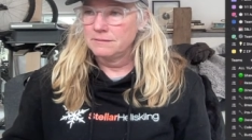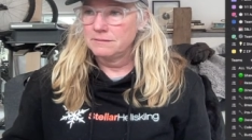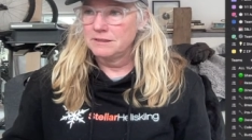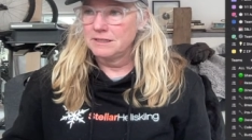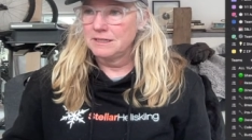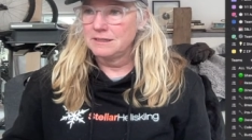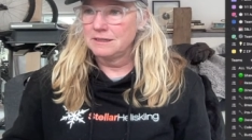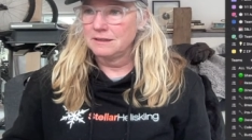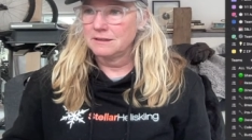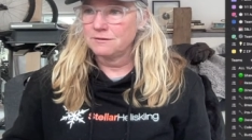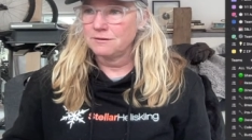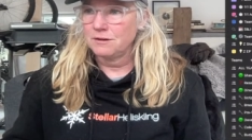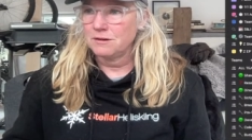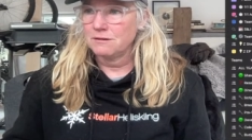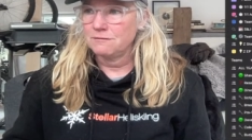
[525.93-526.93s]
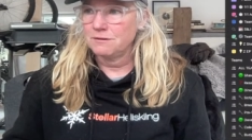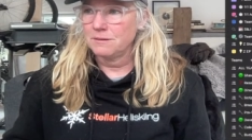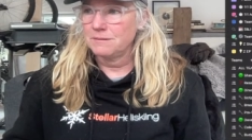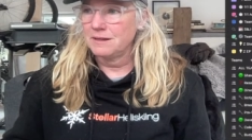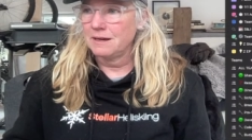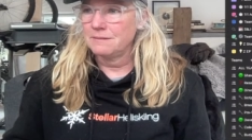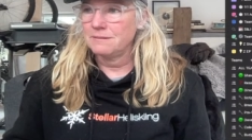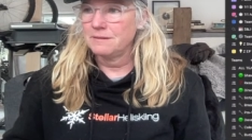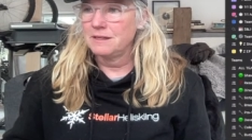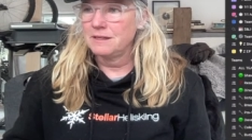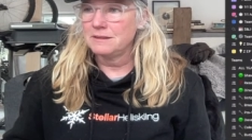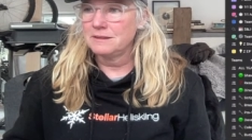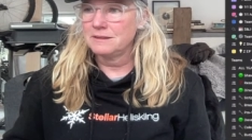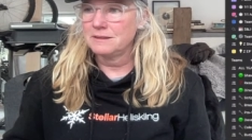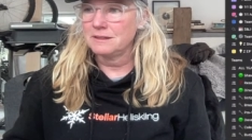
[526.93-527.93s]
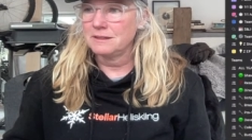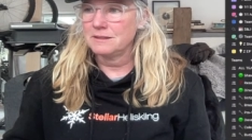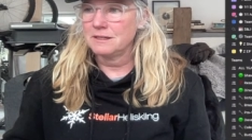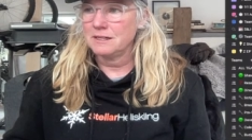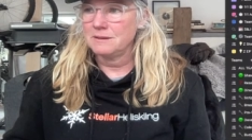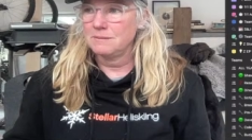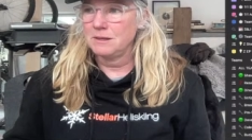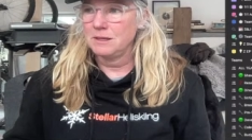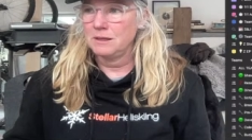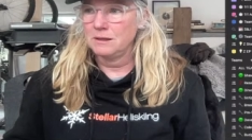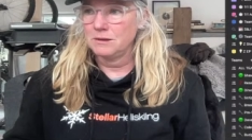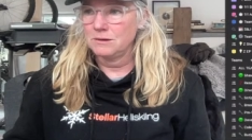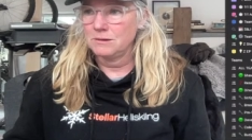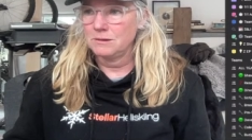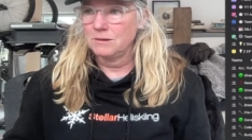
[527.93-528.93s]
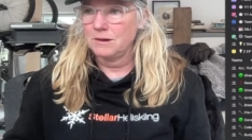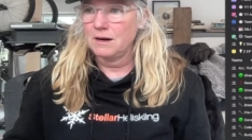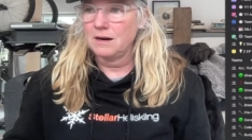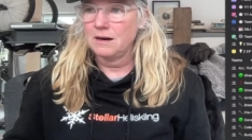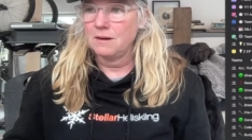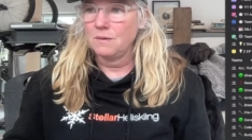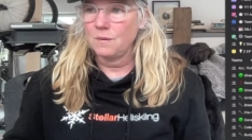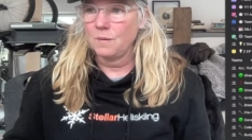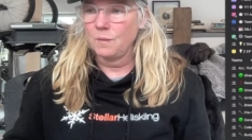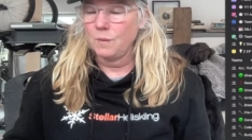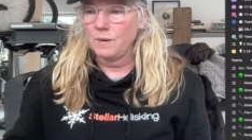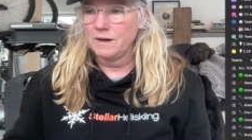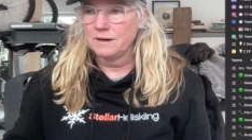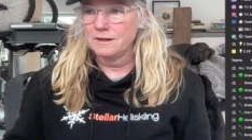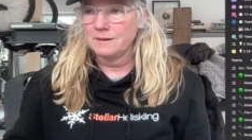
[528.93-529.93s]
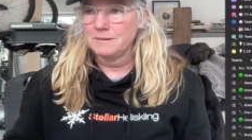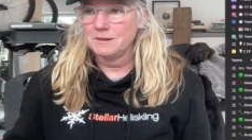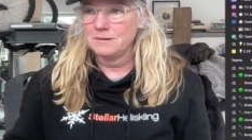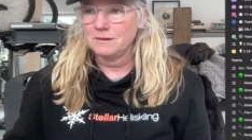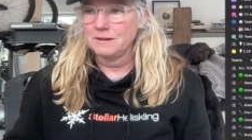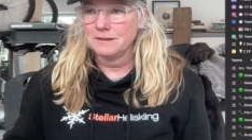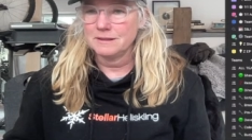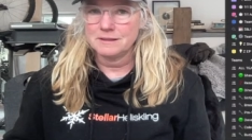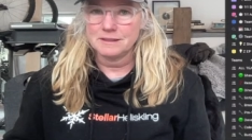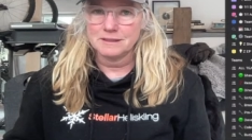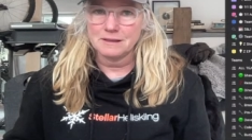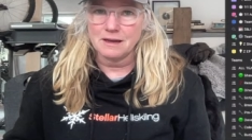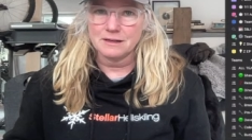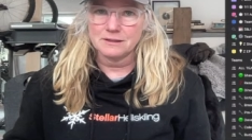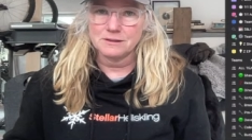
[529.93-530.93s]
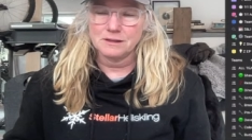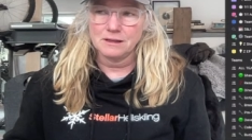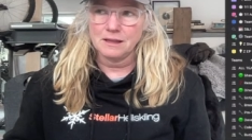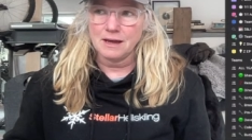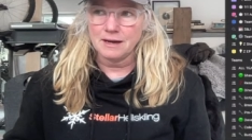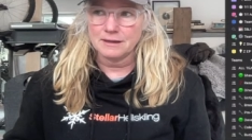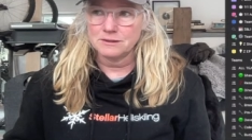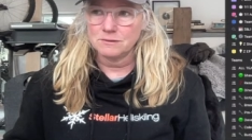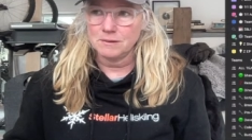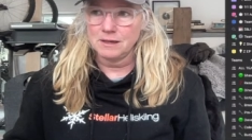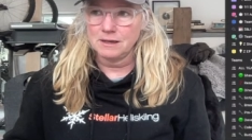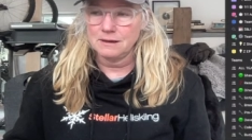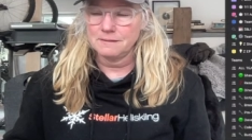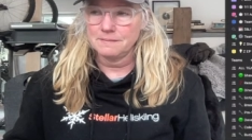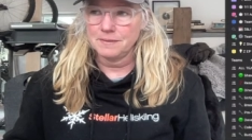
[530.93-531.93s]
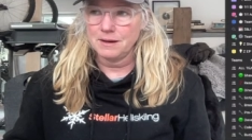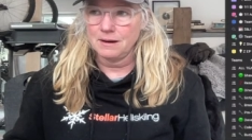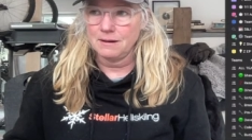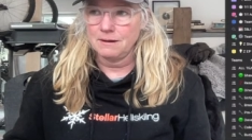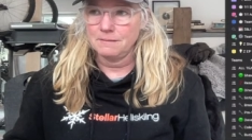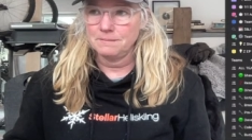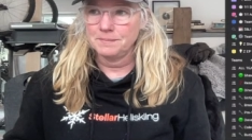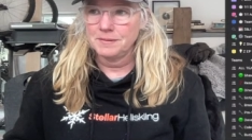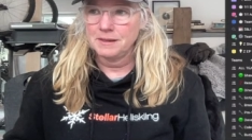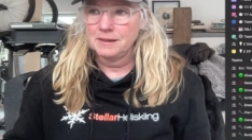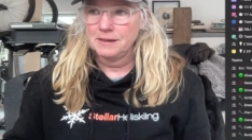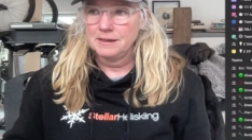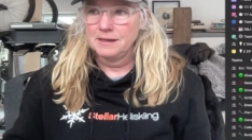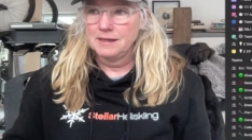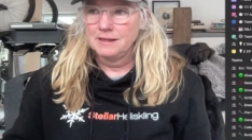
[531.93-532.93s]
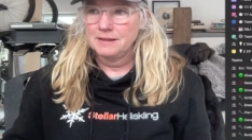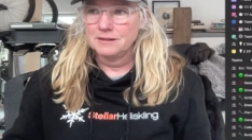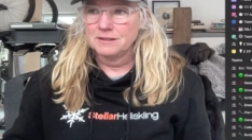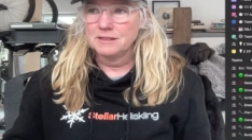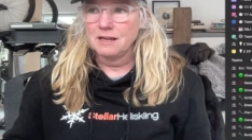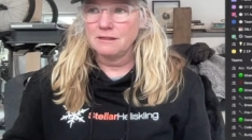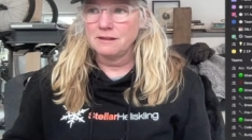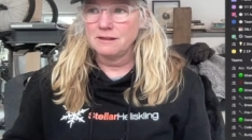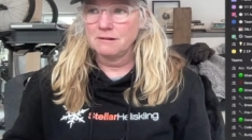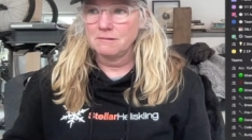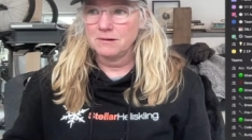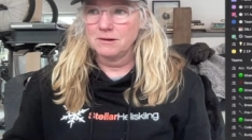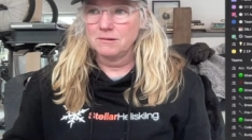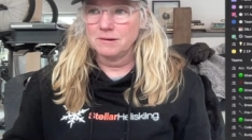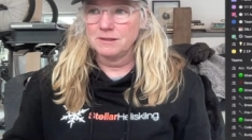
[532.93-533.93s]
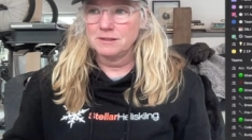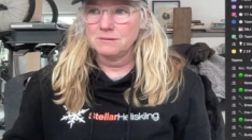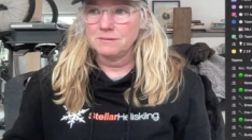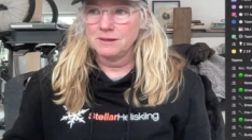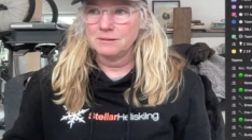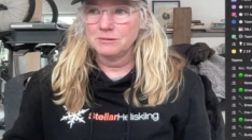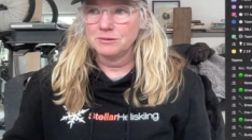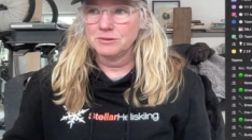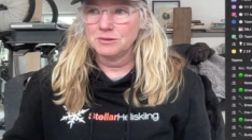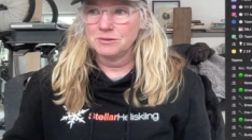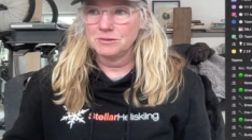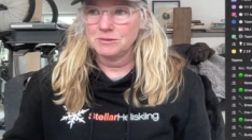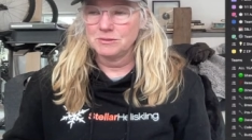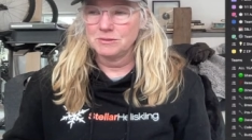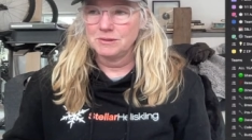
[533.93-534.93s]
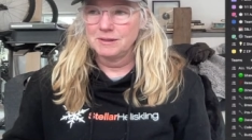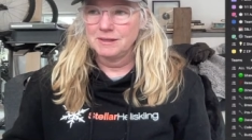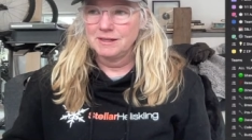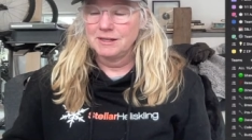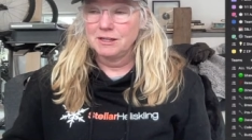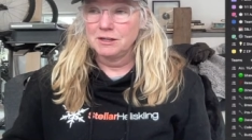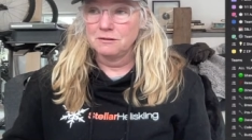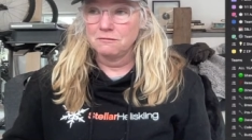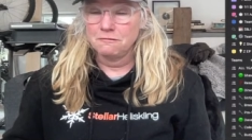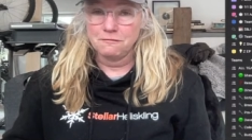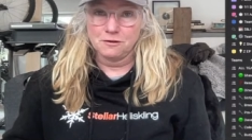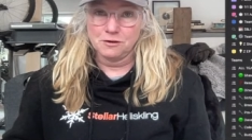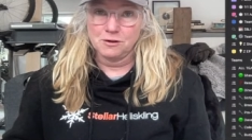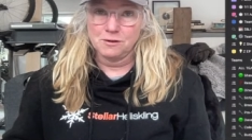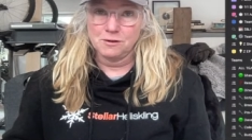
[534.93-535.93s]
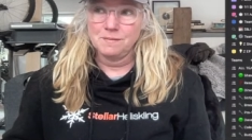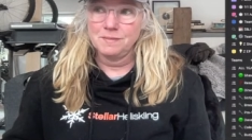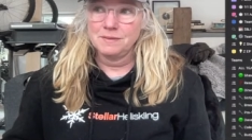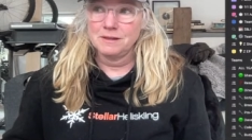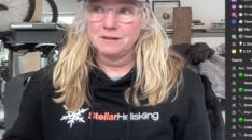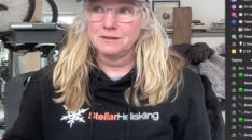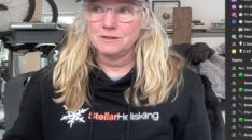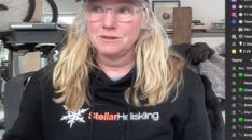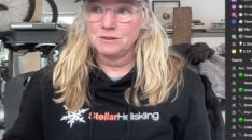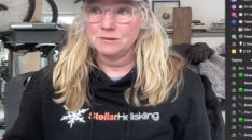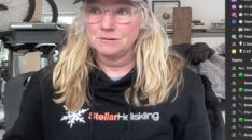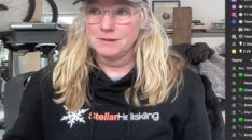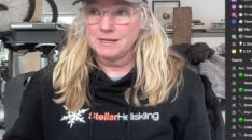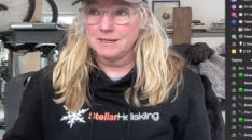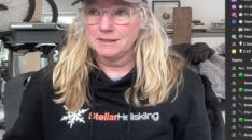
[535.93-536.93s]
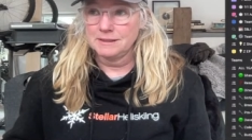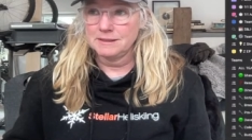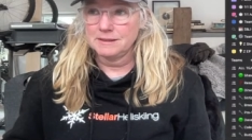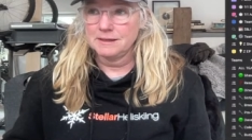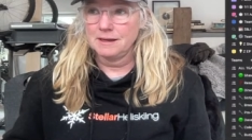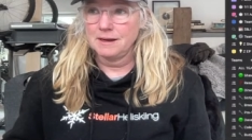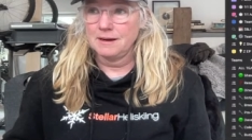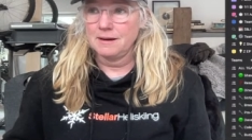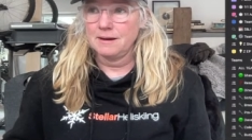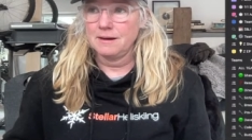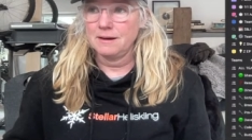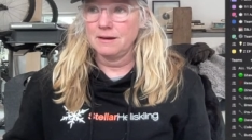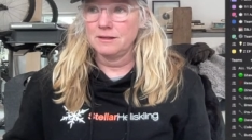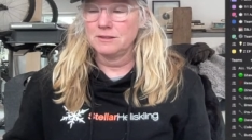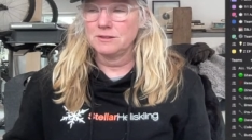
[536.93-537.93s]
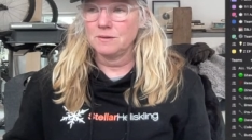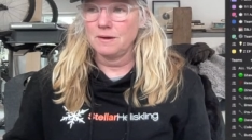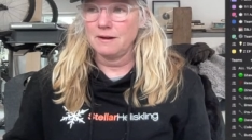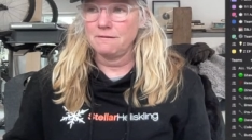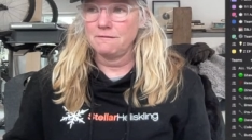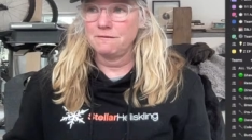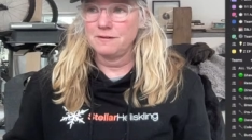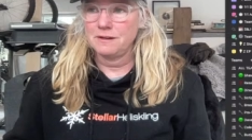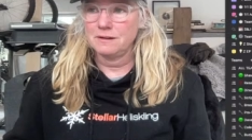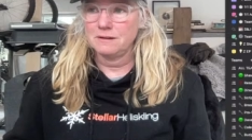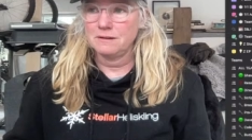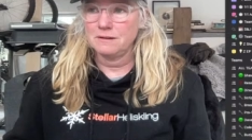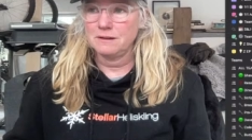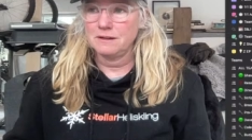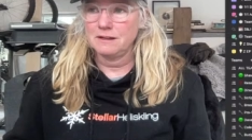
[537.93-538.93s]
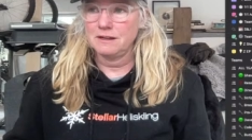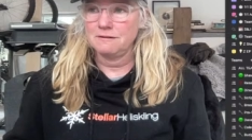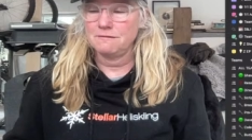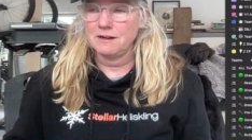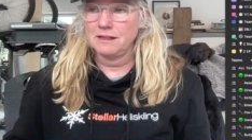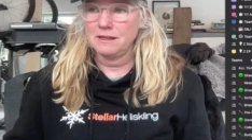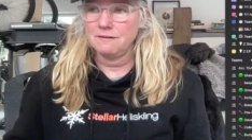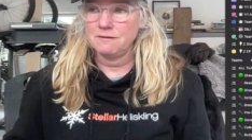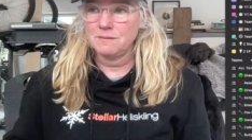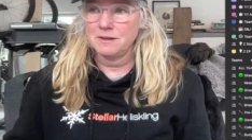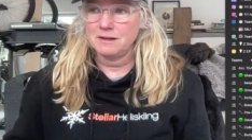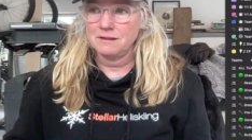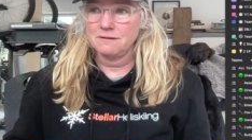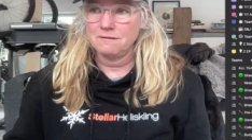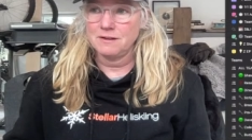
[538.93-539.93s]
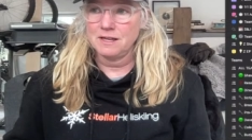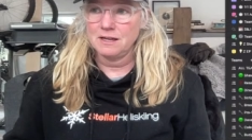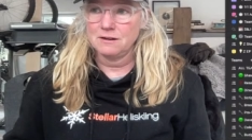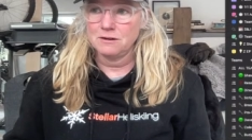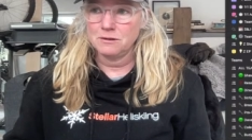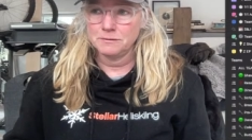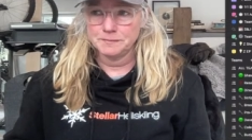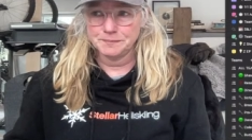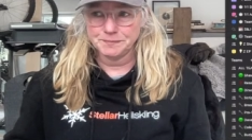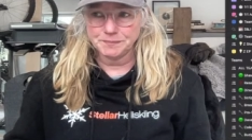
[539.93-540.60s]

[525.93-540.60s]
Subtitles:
Details have all confirmed. This is going to be low. We're going to be doing the last week. There's nothing that we're going to be able to confirm in 2 weeks. So I feel if I leave a bit of the video